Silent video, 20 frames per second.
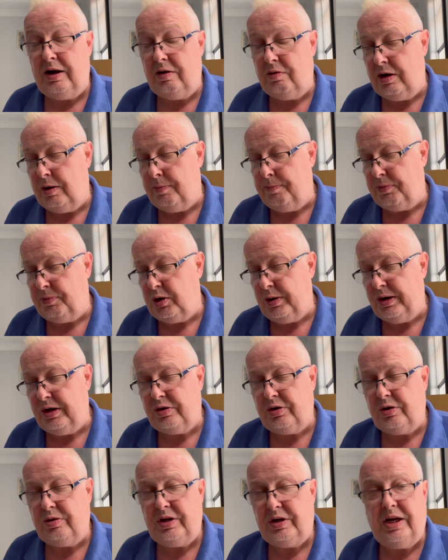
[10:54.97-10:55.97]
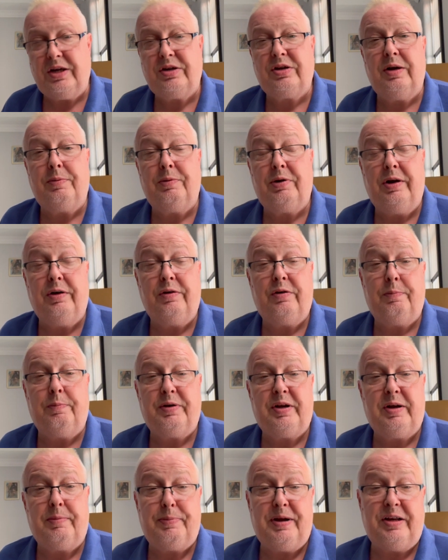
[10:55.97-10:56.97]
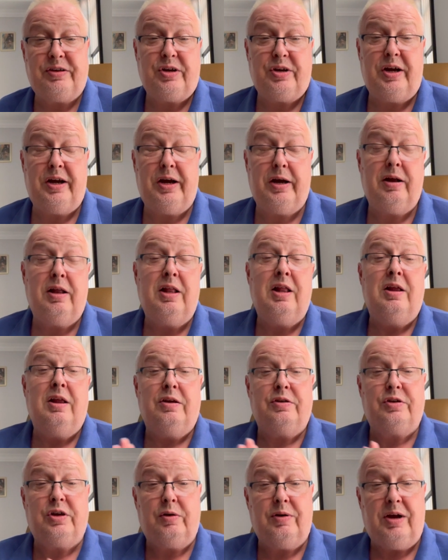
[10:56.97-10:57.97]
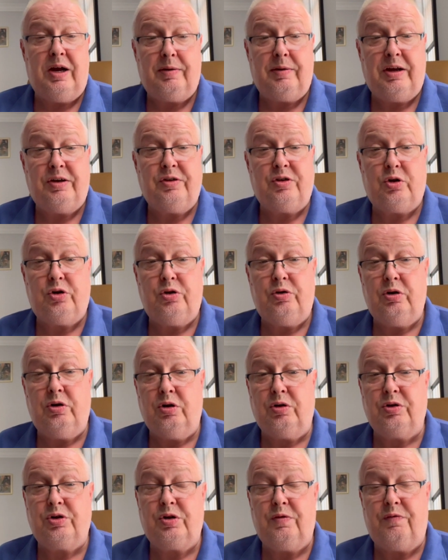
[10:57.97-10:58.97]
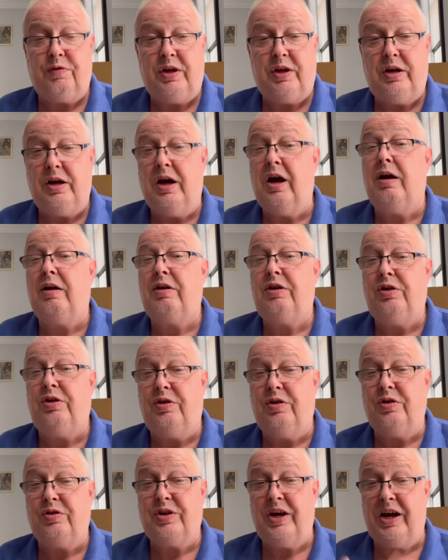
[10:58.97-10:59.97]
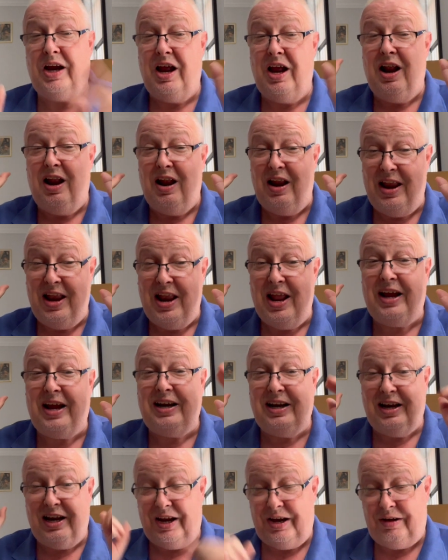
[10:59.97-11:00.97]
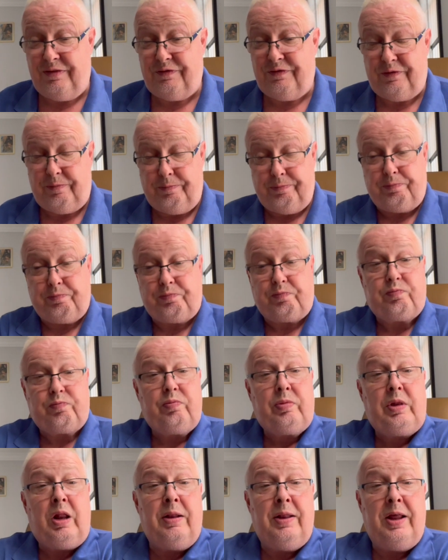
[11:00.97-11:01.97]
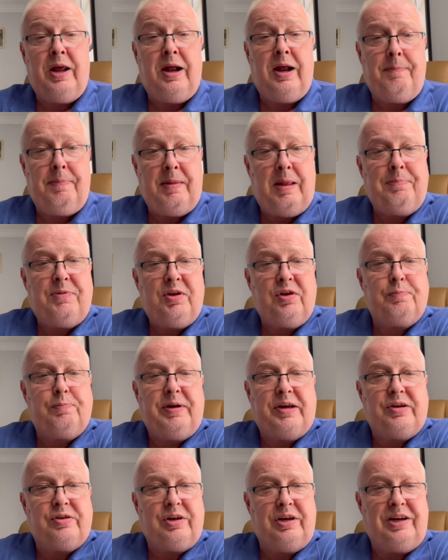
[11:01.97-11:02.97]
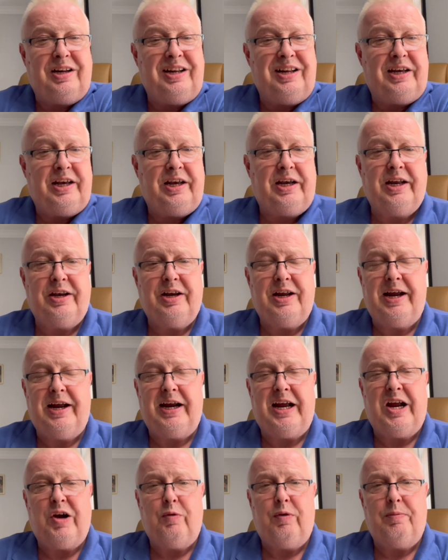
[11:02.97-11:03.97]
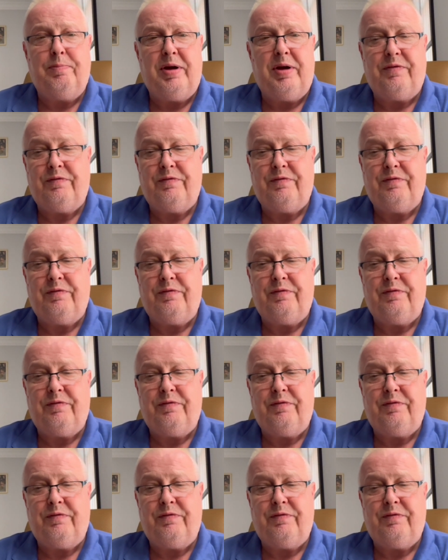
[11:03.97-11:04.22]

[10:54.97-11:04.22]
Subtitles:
I'm going to. Yes, I'm going to Pattaya, so I'm going to do lots of the, you could say, nightlife there. I'm just basically going to hang out with my